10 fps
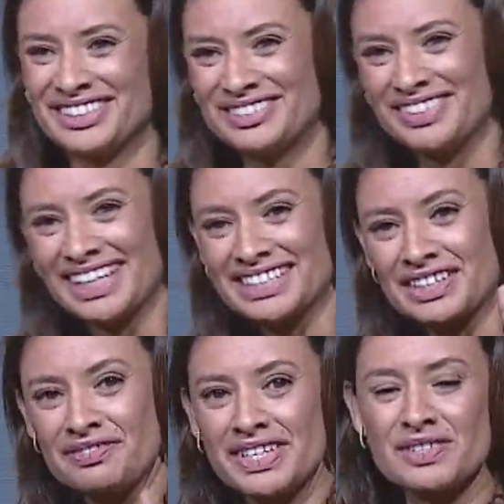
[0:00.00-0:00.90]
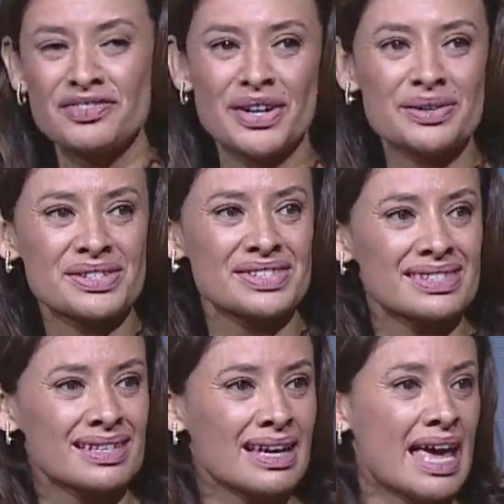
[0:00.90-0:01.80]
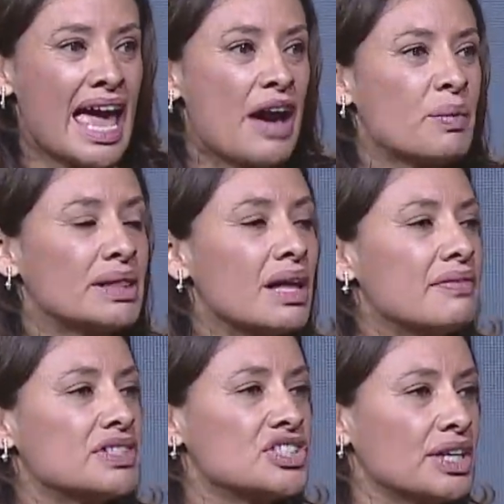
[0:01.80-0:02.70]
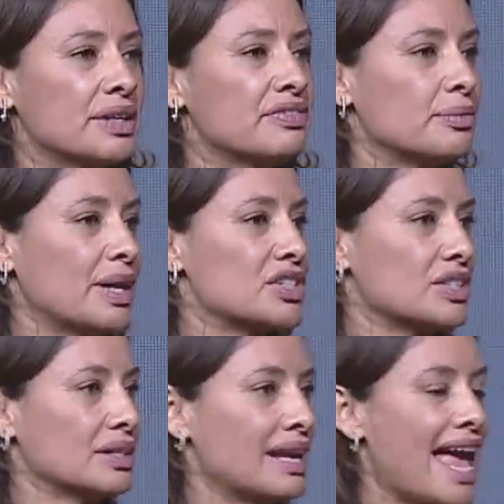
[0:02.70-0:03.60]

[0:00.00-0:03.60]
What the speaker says: we like to convince folks, and we love to share information.